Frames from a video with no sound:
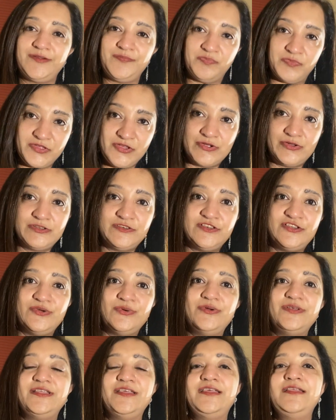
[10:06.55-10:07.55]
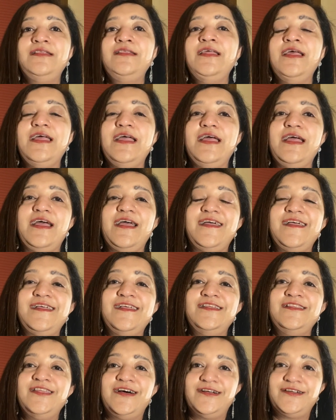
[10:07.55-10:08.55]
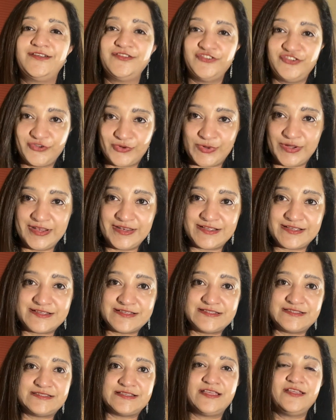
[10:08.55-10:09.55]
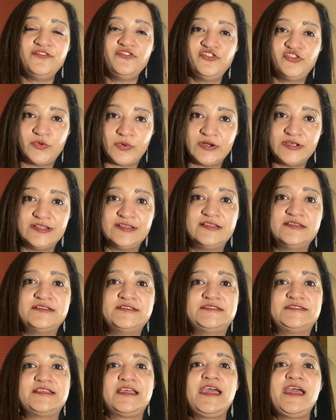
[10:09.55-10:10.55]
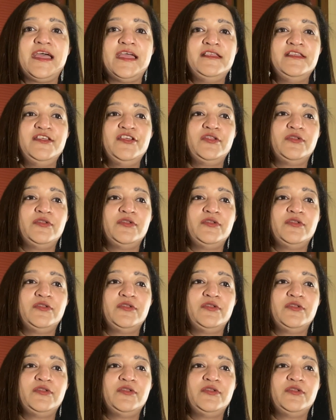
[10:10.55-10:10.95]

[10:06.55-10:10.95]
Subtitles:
you'll tune in and join us, enjoy this, and